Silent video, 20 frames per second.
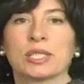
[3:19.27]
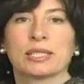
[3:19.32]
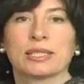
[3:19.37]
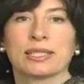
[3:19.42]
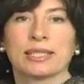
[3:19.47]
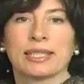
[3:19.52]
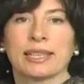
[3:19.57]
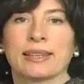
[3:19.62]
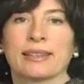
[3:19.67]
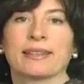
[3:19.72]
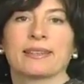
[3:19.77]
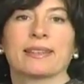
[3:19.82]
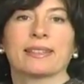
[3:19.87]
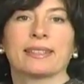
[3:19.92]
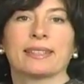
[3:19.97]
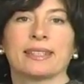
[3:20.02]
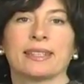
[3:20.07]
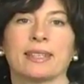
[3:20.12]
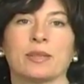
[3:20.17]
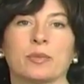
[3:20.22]
to sit down at the
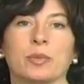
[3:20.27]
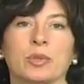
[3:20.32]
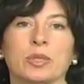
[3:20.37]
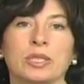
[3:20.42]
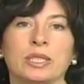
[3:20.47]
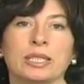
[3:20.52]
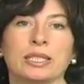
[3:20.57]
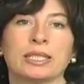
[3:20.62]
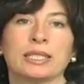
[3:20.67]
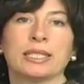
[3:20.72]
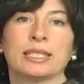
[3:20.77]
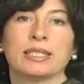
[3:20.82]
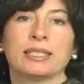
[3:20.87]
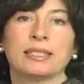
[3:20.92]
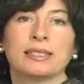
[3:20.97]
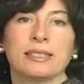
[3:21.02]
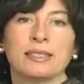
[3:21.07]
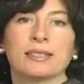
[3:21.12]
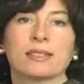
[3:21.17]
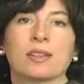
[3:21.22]
table, and
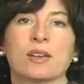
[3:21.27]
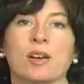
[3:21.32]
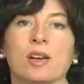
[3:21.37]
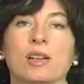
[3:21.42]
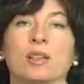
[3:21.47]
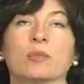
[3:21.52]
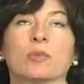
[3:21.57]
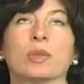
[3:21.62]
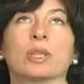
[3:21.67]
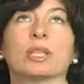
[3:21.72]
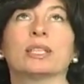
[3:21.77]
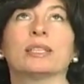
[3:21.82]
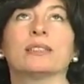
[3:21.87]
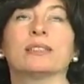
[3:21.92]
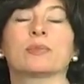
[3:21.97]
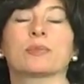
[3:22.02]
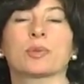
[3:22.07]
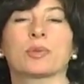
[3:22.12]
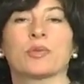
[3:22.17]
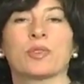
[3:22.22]
he says, God,
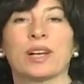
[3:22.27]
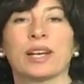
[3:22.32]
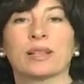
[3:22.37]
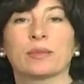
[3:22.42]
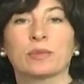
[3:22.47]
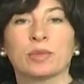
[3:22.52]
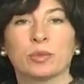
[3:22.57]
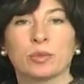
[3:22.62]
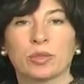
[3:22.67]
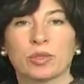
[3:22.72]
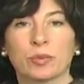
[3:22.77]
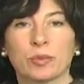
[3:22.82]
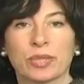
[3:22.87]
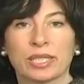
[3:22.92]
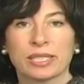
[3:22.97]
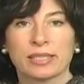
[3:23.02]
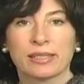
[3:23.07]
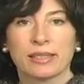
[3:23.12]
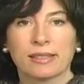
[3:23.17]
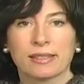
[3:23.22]
please provide me with
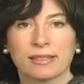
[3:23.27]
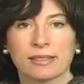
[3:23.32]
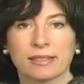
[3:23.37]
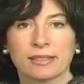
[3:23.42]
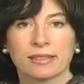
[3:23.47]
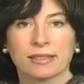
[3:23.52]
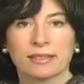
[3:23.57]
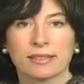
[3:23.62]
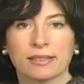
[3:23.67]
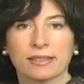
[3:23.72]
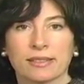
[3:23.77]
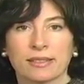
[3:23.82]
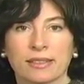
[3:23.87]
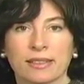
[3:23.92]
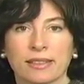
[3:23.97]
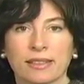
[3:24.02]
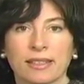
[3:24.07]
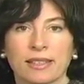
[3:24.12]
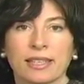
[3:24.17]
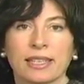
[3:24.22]
my sustenance.
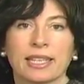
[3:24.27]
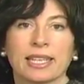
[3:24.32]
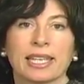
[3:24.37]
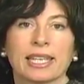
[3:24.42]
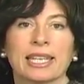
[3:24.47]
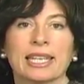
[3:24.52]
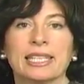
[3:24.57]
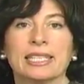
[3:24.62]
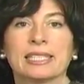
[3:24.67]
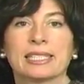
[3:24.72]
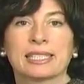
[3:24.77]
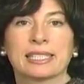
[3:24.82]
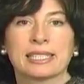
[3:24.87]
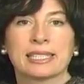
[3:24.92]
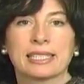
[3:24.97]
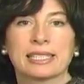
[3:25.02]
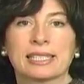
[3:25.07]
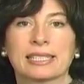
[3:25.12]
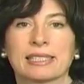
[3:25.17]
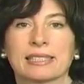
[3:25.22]
His
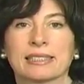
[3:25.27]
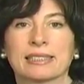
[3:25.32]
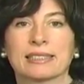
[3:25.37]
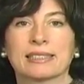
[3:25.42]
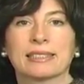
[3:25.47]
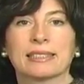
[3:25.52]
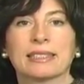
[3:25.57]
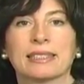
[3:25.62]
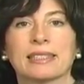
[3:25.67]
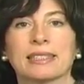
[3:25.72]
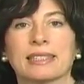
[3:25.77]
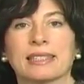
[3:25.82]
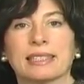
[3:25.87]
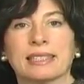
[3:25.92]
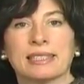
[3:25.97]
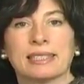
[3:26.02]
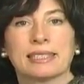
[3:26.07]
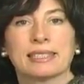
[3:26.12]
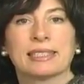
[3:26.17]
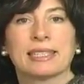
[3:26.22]
assistant
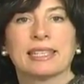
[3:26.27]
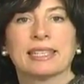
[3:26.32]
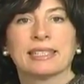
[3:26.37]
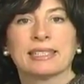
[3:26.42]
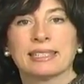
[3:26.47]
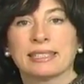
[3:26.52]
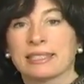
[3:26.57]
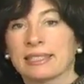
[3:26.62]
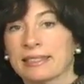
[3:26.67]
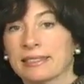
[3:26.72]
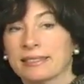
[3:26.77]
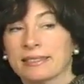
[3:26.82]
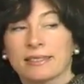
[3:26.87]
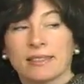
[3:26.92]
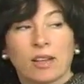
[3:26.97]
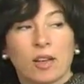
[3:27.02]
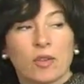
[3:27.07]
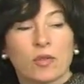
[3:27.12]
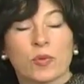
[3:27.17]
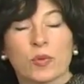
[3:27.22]
is standing,
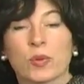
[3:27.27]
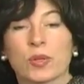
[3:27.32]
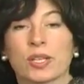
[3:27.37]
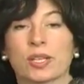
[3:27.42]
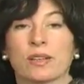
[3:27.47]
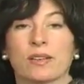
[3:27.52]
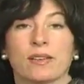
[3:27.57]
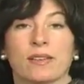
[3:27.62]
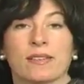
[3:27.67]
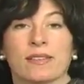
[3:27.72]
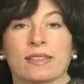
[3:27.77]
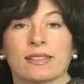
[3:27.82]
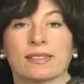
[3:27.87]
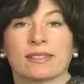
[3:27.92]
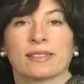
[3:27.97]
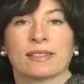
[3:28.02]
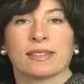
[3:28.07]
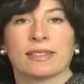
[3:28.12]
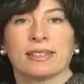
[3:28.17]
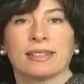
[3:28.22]
hovering on the
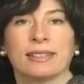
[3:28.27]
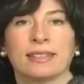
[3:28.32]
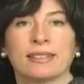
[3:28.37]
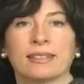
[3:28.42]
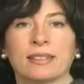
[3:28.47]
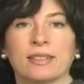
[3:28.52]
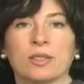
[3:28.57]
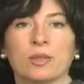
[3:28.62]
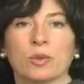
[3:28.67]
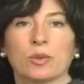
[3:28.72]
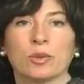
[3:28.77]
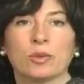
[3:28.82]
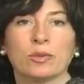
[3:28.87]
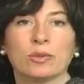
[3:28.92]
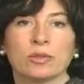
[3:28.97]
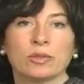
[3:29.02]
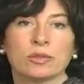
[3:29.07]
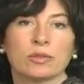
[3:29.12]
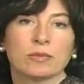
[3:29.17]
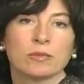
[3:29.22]
side at the door,
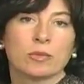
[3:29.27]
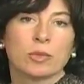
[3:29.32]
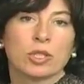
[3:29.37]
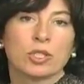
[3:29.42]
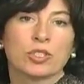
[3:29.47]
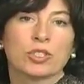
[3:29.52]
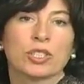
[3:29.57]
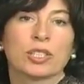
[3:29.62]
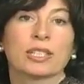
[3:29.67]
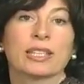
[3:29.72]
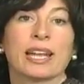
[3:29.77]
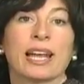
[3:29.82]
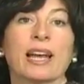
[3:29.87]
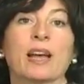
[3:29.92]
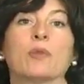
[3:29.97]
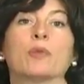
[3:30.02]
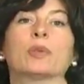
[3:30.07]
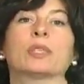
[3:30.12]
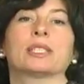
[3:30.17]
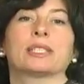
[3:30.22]
watching.
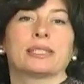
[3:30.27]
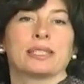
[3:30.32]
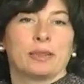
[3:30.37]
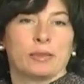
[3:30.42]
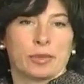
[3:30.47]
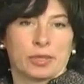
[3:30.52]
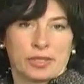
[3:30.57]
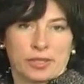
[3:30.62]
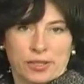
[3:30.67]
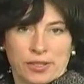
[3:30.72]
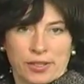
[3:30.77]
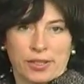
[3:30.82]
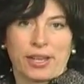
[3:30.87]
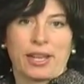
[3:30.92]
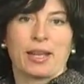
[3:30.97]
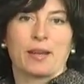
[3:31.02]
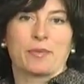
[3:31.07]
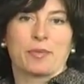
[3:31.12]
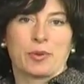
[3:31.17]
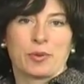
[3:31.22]
Now we'll see what's going to
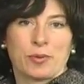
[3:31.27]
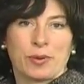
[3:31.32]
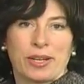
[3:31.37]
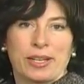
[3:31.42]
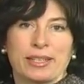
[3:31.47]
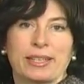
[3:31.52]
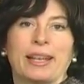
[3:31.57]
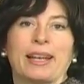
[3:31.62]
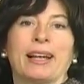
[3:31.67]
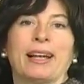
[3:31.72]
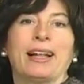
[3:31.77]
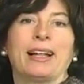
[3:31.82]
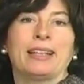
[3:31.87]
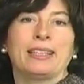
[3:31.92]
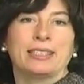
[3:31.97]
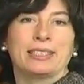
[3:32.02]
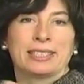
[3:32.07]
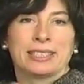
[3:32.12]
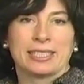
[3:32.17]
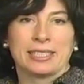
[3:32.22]
happen, right?
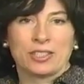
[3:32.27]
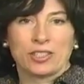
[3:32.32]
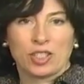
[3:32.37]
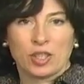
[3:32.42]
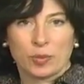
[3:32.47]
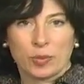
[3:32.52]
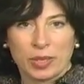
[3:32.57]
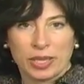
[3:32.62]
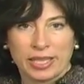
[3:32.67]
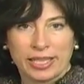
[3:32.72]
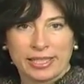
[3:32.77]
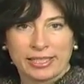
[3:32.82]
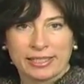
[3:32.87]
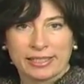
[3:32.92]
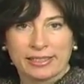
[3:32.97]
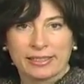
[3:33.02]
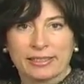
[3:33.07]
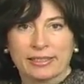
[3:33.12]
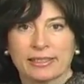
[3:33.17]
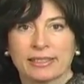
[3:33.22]
I'll teach him a
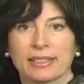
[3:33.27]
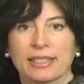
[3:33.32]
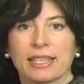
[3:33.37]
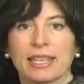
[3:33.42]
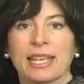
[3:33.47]
lesson.